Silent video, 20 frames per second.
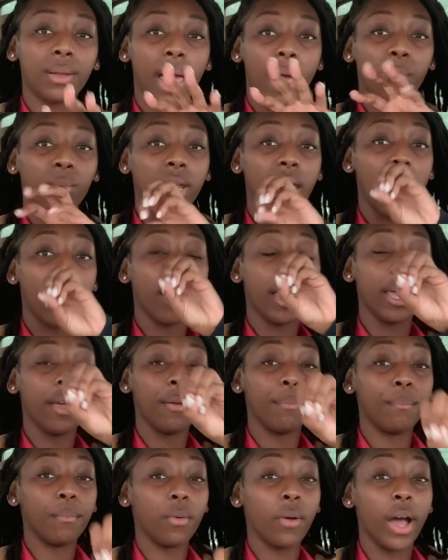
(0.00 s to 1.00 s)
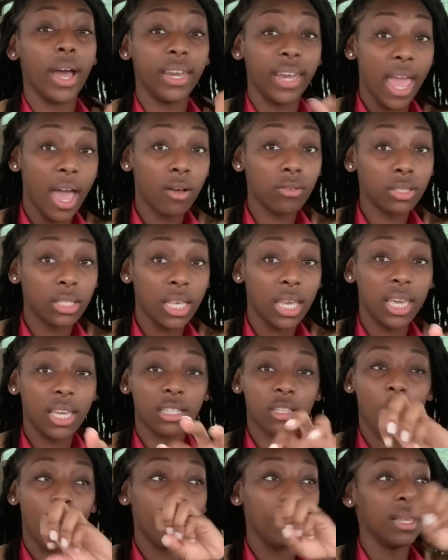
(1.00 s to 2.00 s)
Like, when I announce it, it's
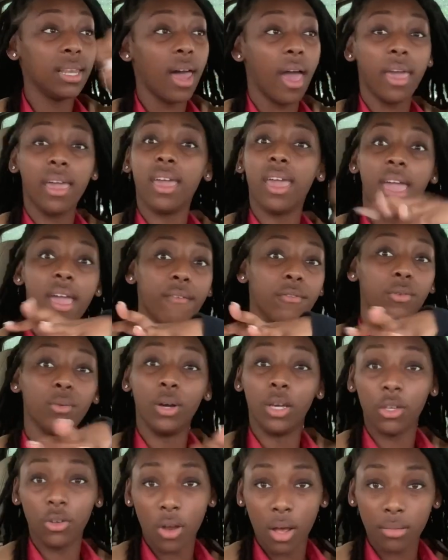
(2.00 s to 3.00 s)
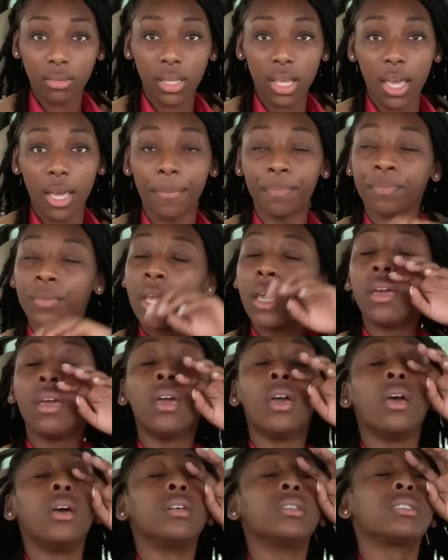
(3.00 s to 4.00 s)
gonna be like everywhere, you know what I'm saying?